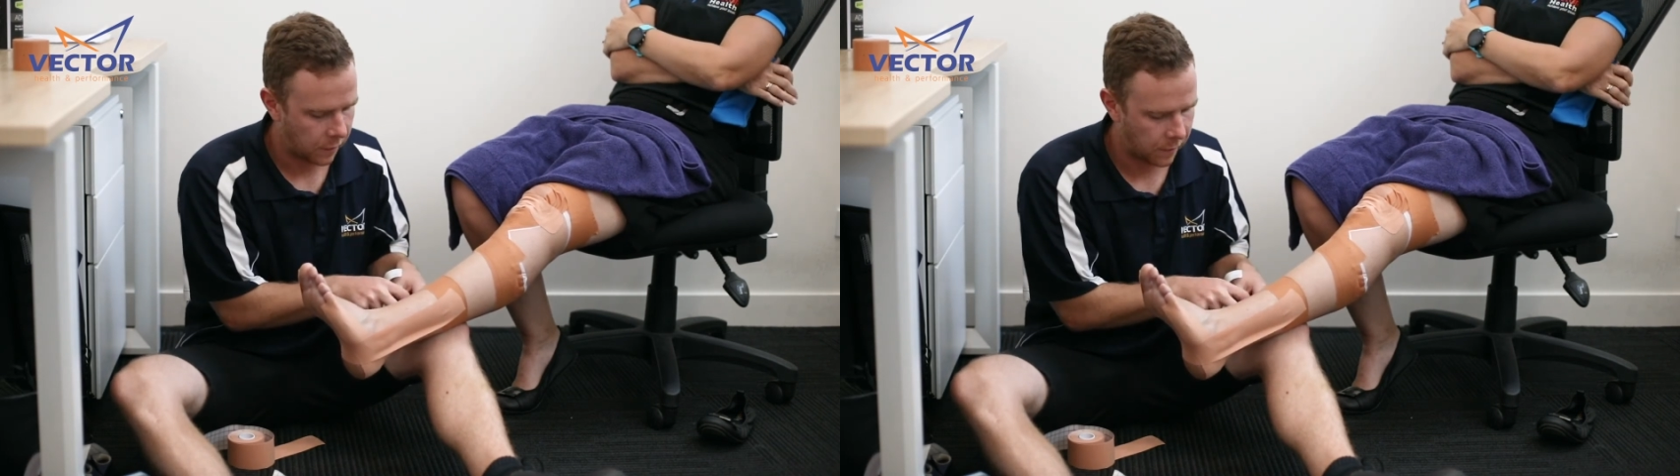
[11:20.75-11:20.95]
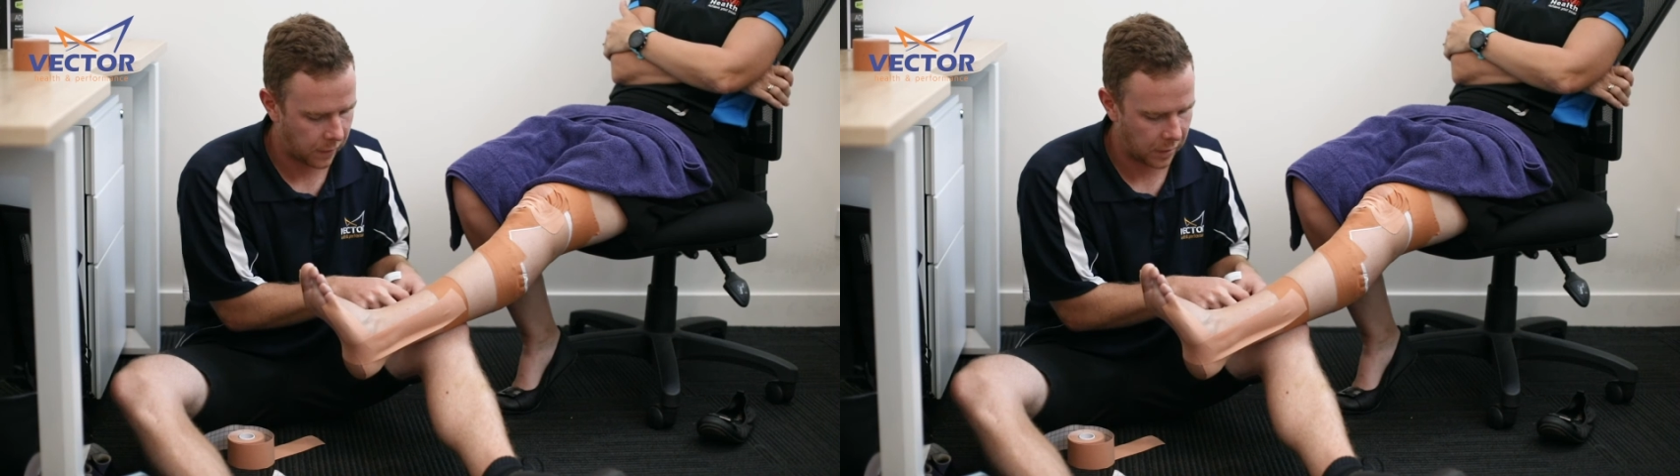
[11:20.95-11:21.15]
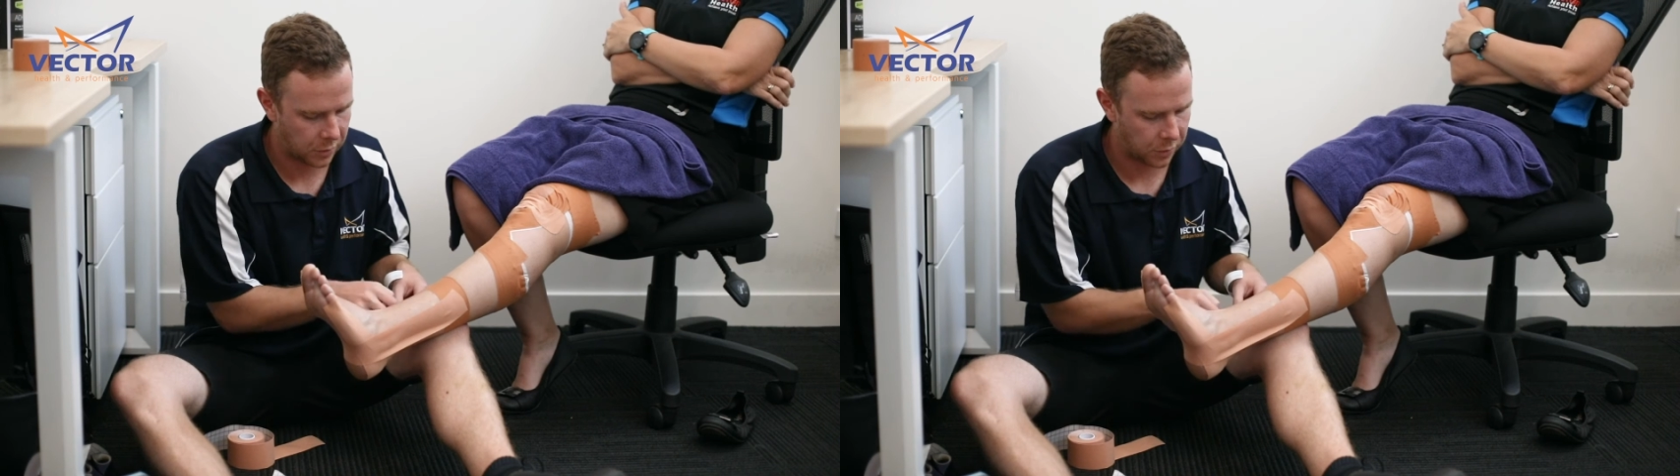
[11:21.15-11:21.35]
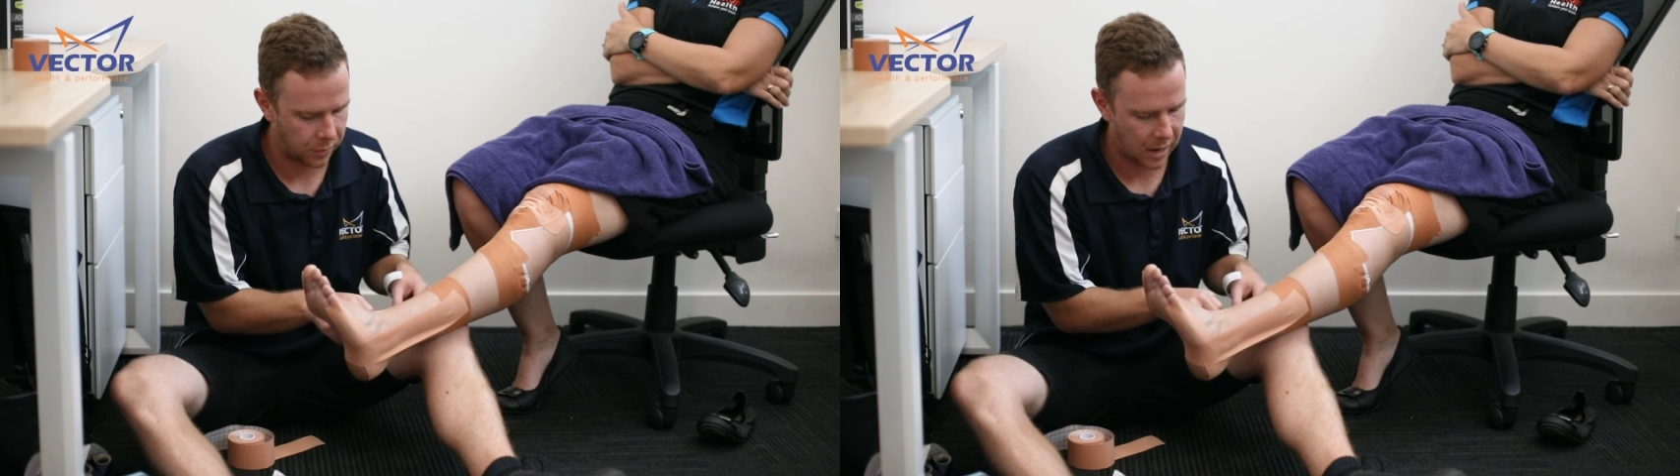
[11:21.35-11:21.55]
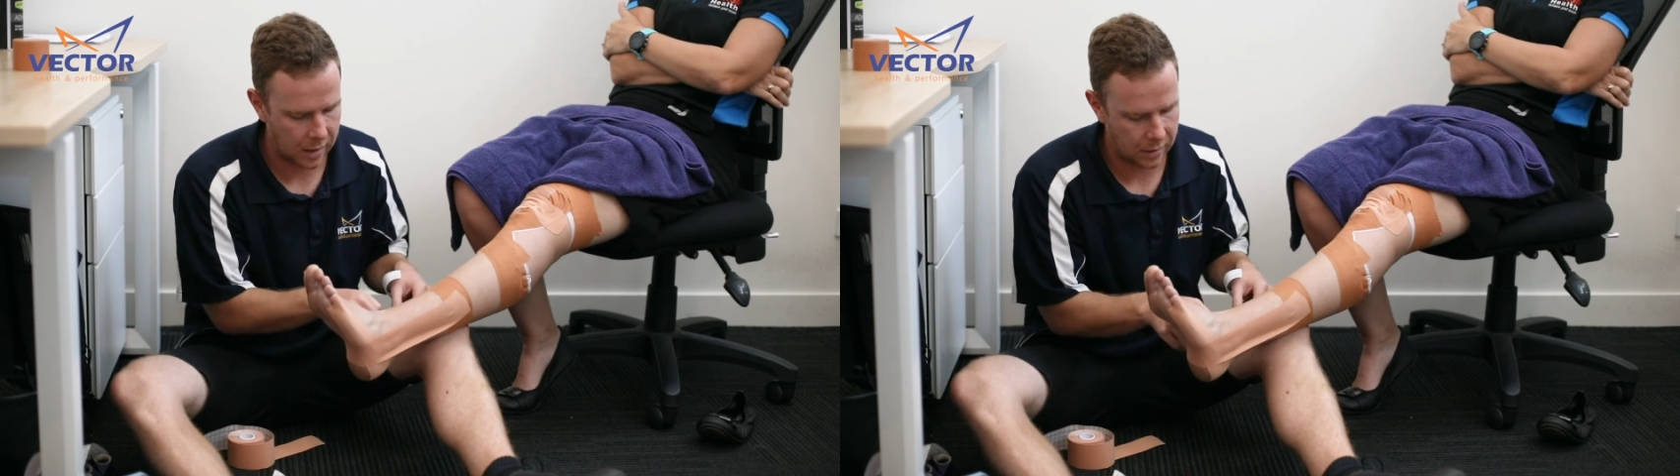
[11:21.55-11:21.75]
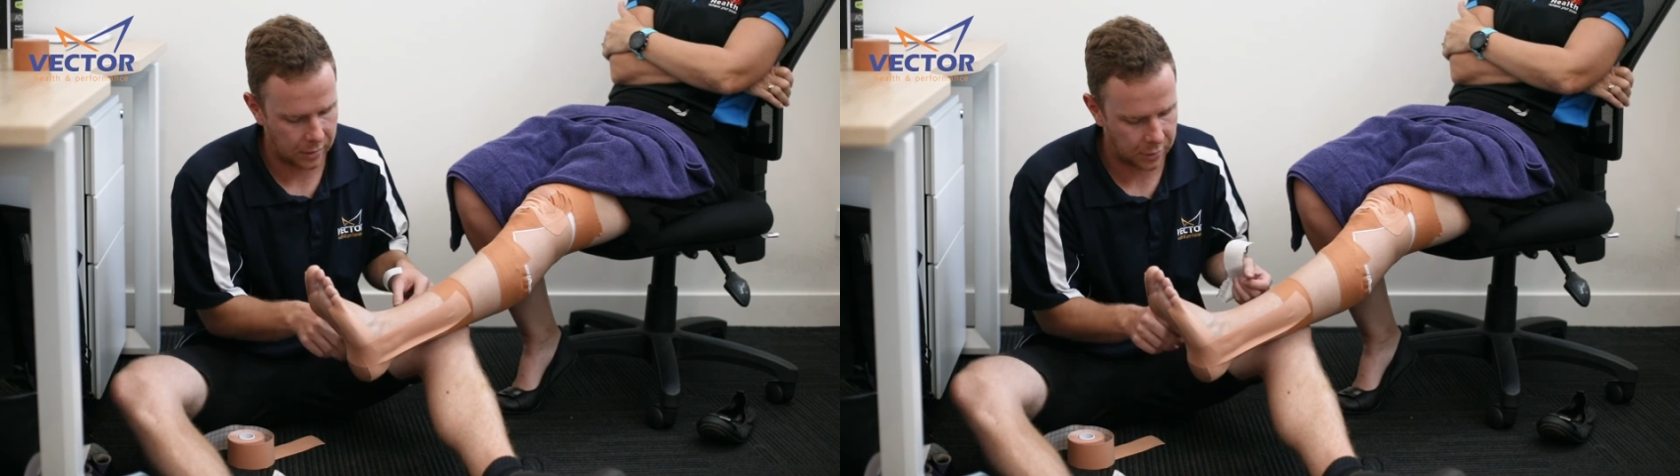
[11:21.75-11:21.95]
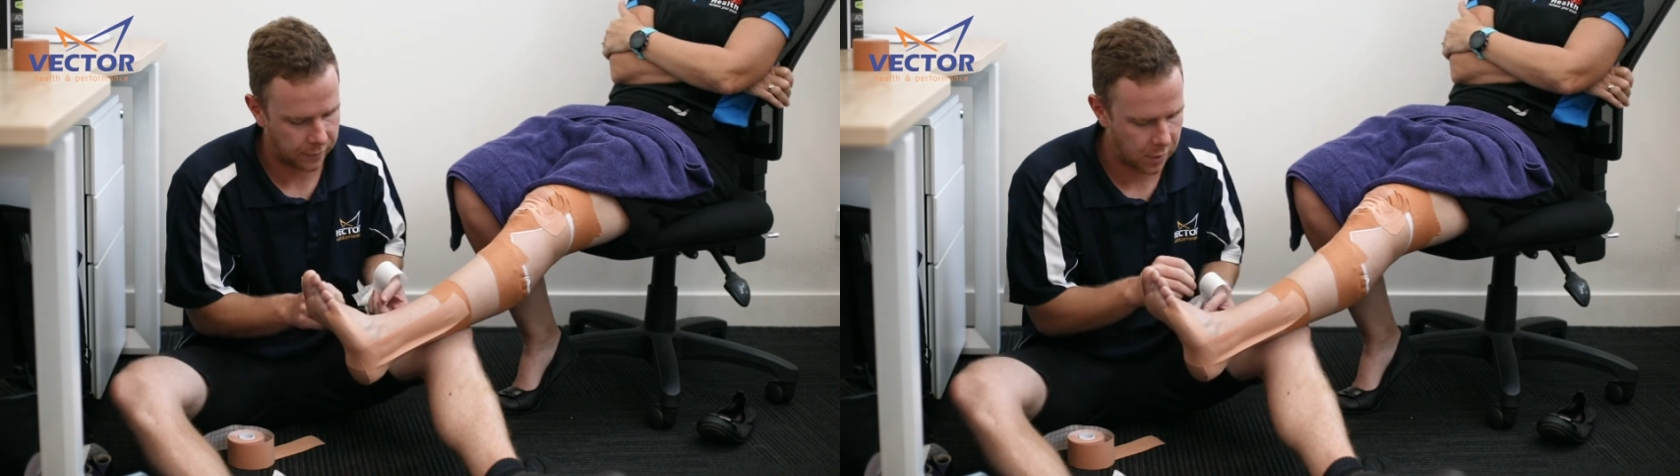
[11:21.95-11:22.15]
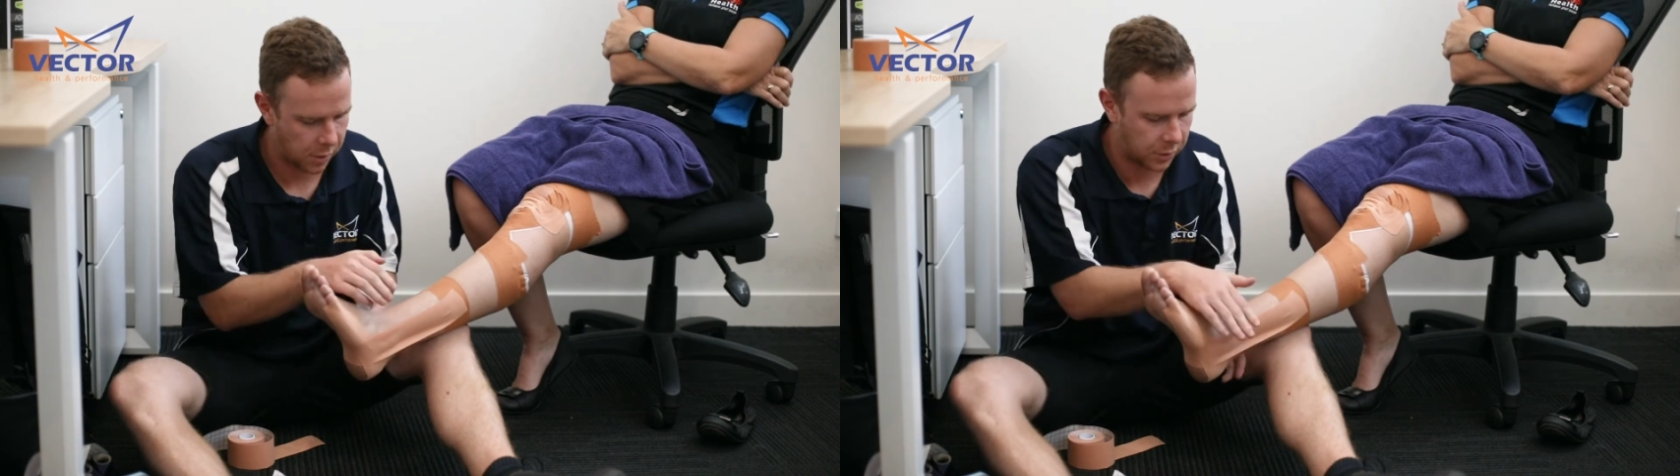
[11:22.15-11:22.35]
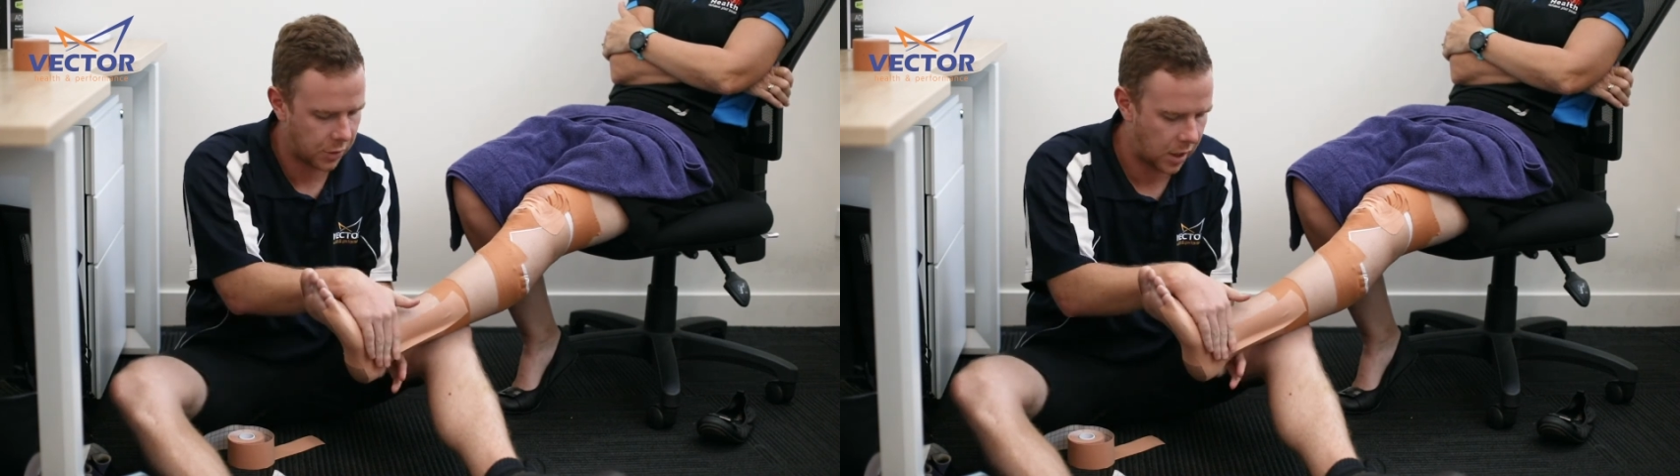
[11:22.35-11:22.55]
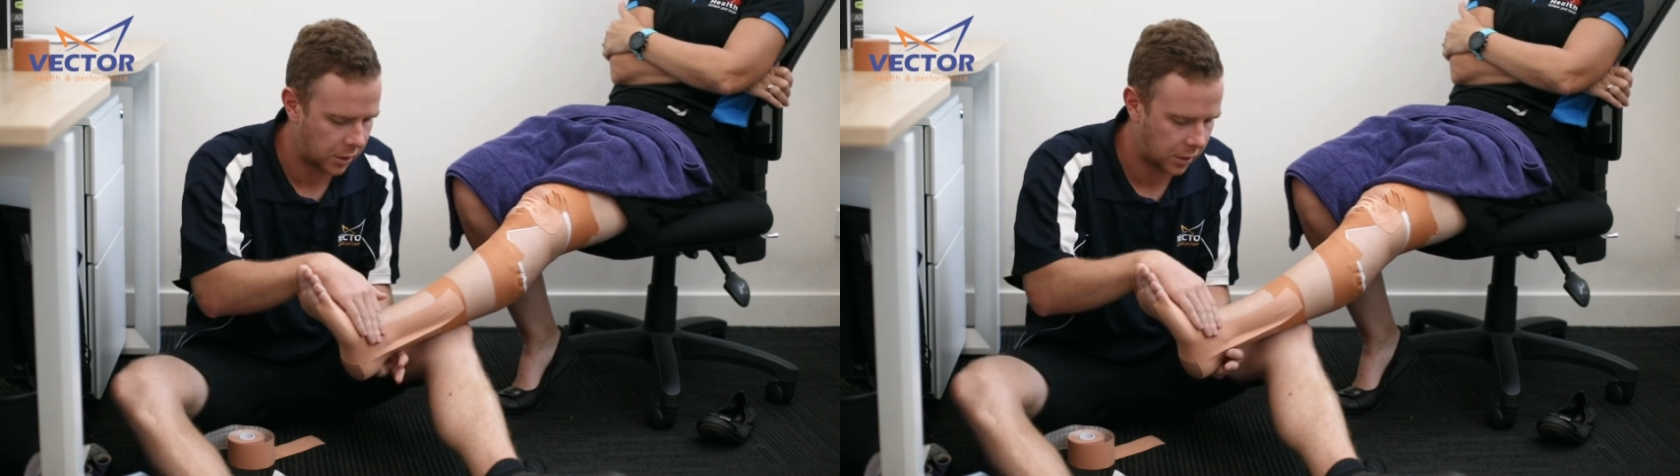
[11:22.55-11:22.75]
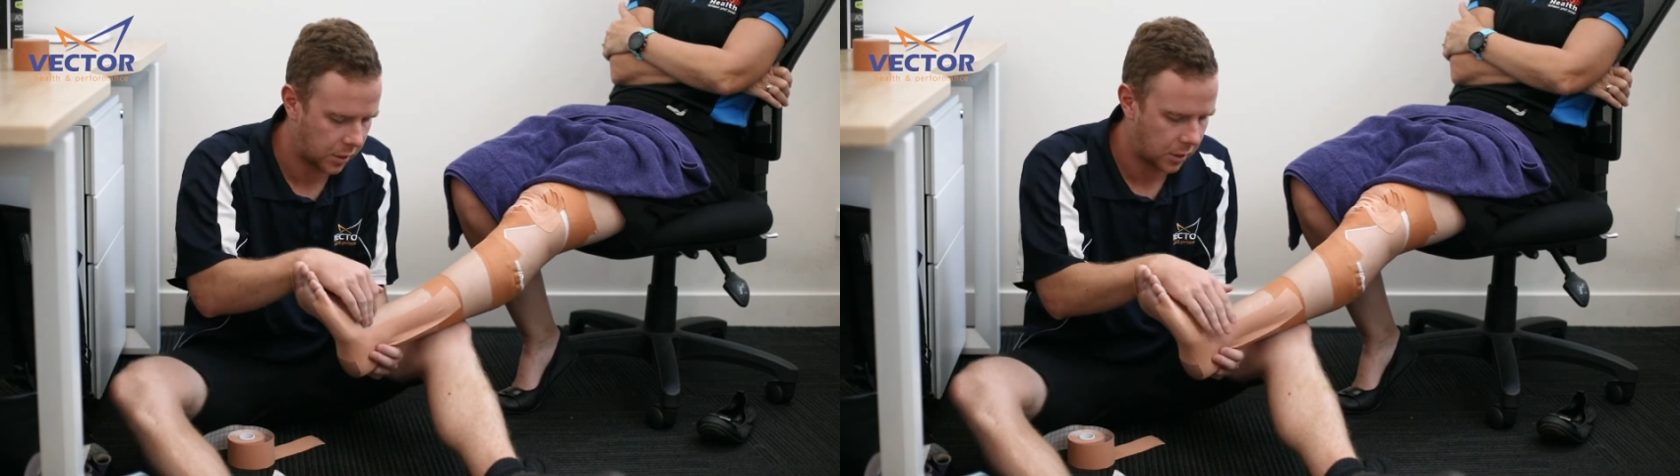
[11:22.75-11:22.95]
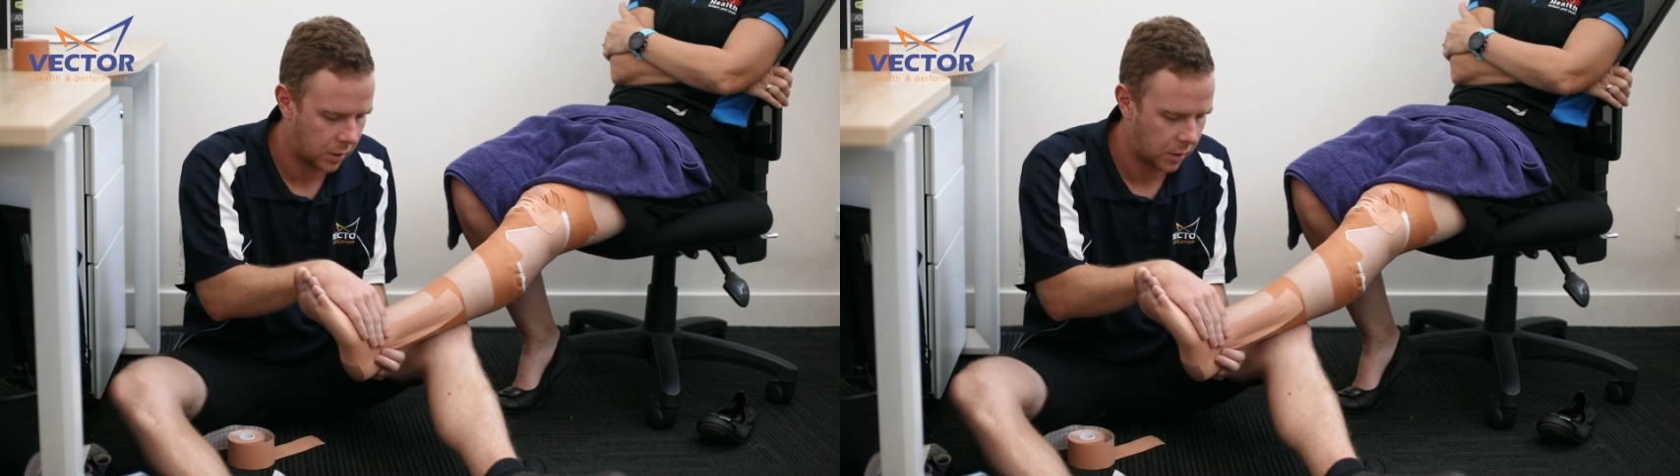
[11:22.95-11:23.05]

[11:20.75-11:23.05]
finish with about an inch of no stretch.